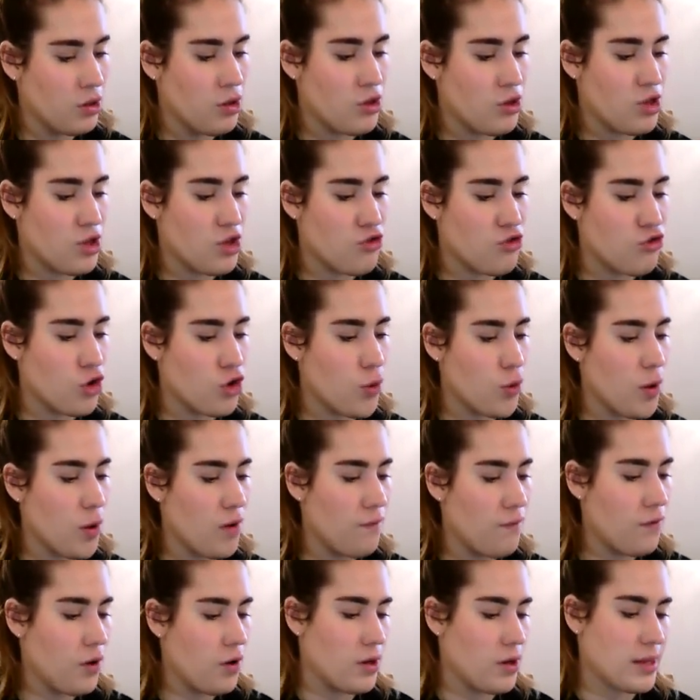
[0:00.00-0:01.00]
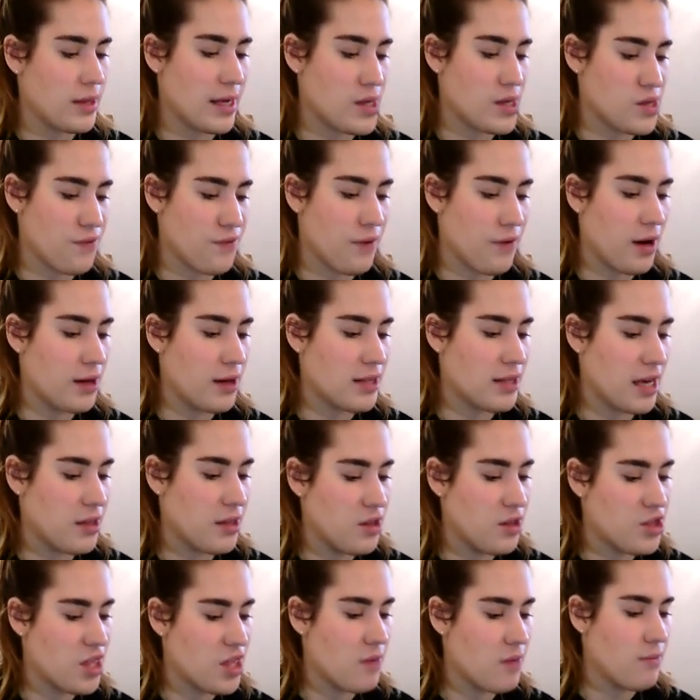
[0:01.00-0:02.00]
She drew her foot as far down
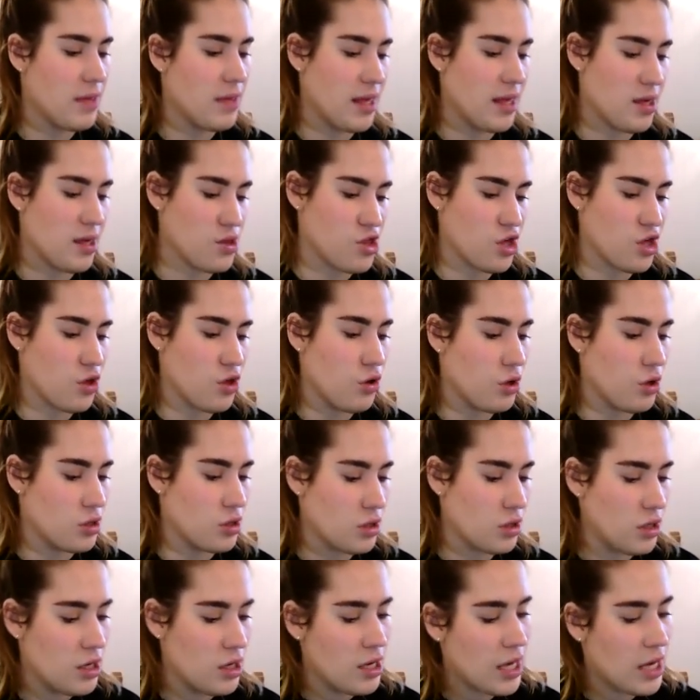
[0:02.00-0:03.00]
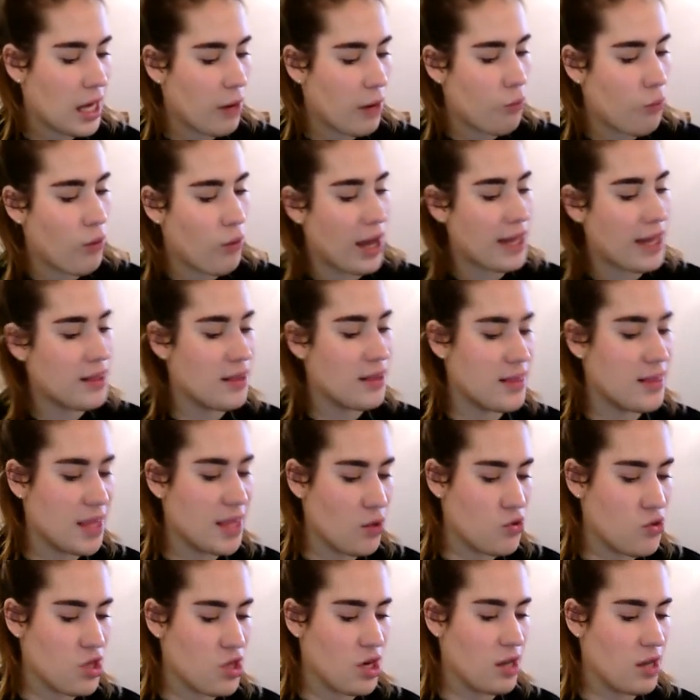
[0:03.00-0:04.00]
the chimney as she could, and waited
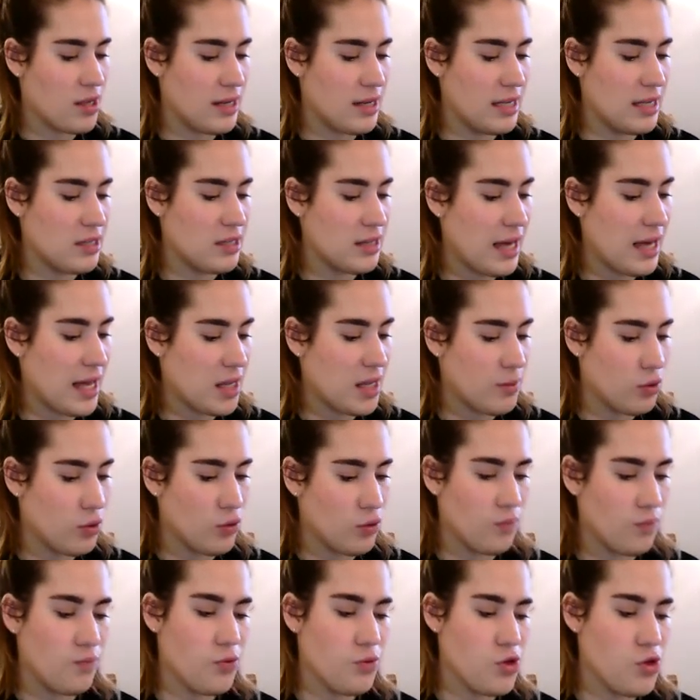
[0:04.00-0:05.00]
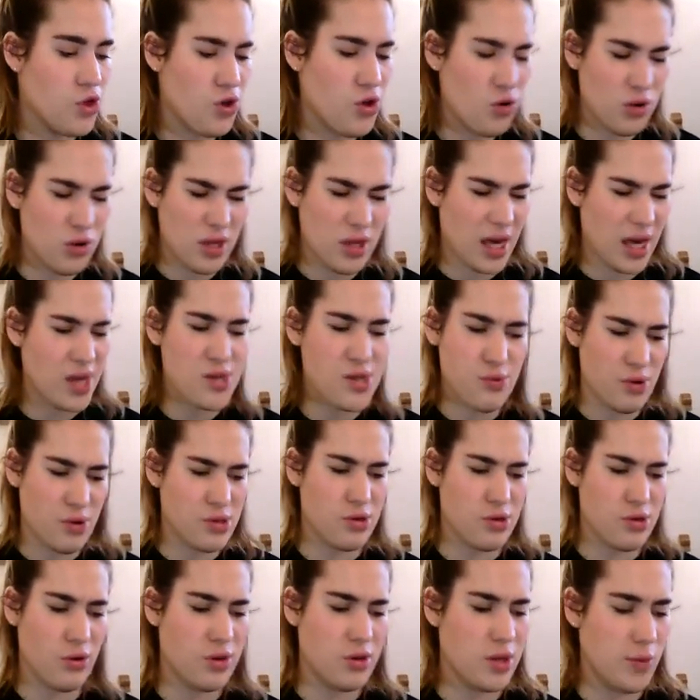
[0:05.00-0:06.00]
till she heard a little animal, she couldn't guess what
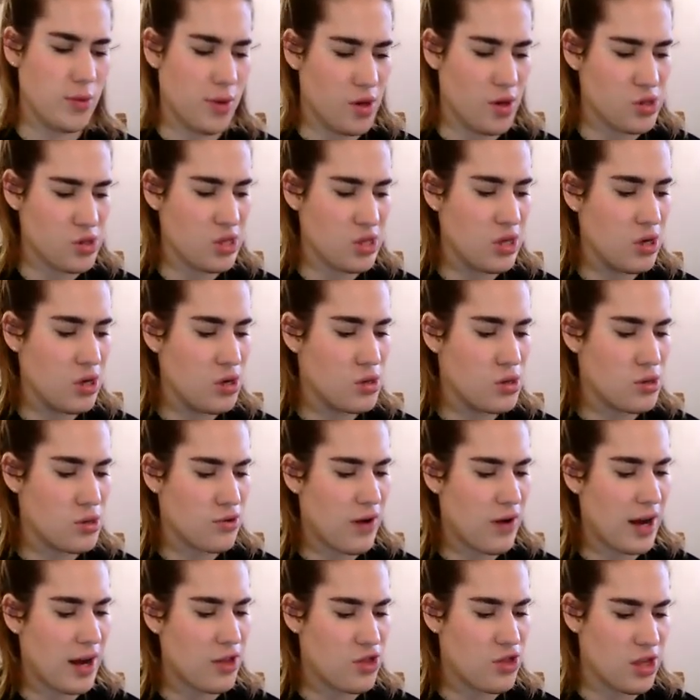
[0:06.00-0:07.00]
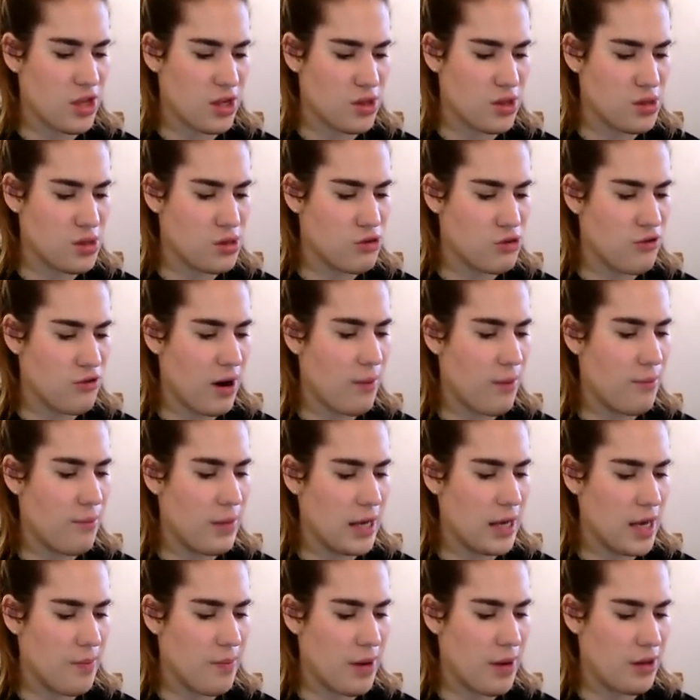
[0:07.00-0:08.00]
sort it was, scratching and
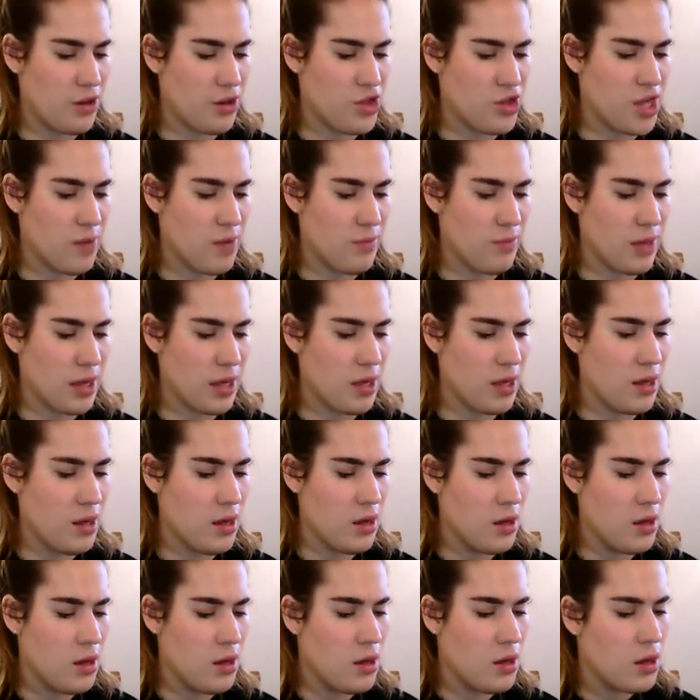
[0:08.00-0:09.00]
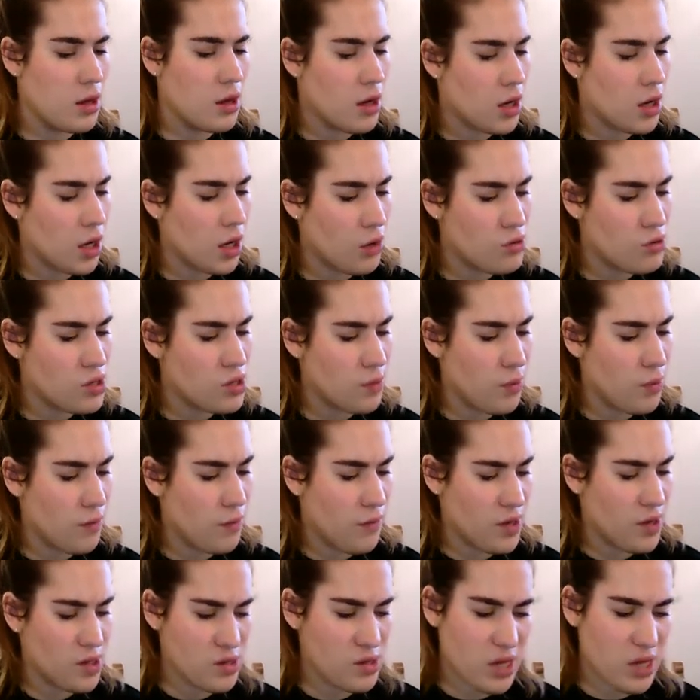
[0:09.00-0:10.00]
scrambling about the chimney, close
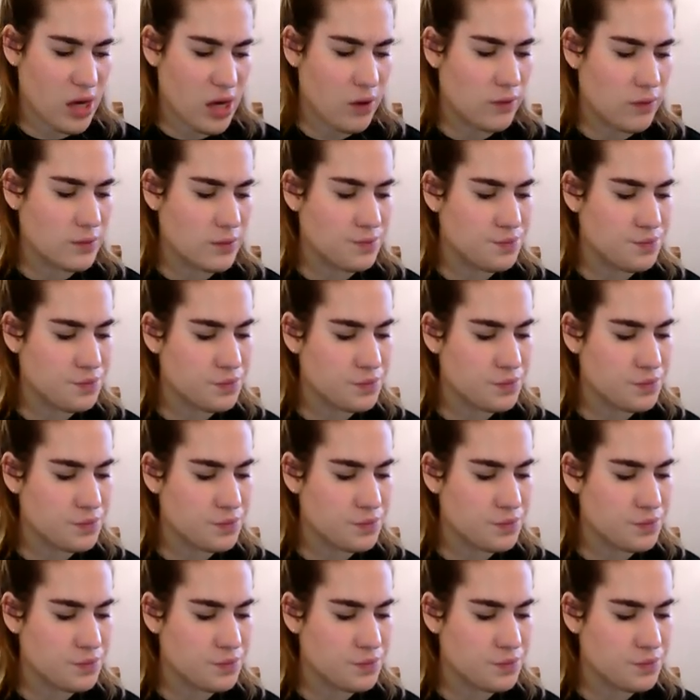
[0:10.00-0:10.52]
above herself.